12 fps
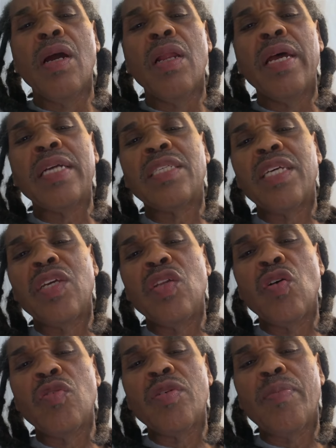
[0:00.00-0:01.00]
Next thing you
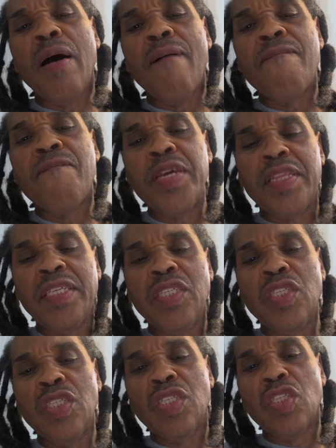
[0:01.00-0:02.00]
know is about 50
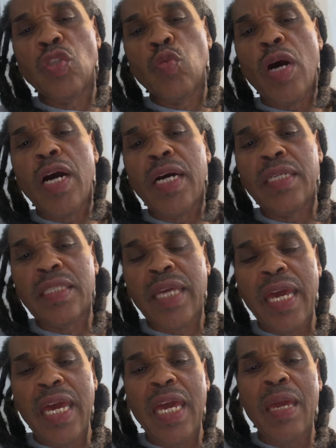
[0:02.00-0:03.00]
swans
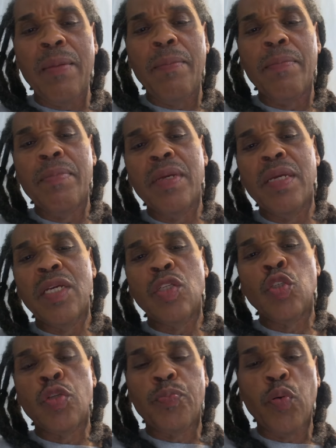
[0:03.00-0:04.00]
came
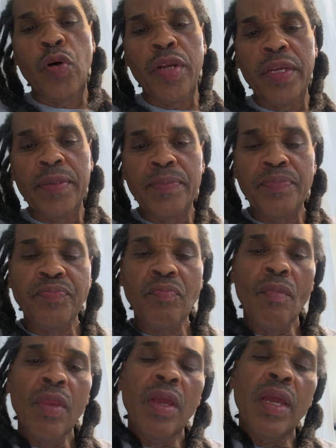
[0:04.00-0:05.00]
to the party.
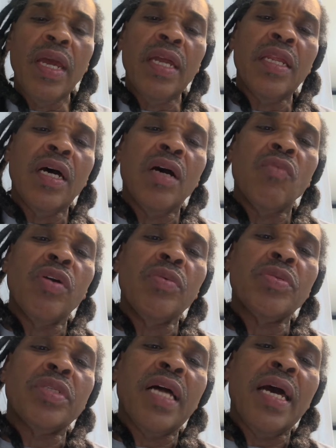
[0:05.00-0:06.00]
And uh, we
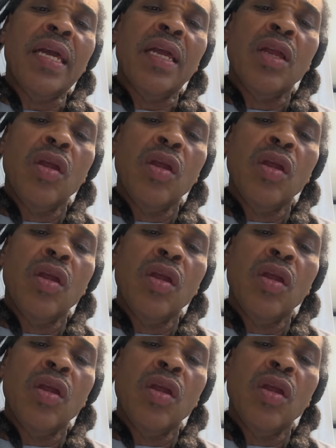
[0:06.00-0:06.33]
was like,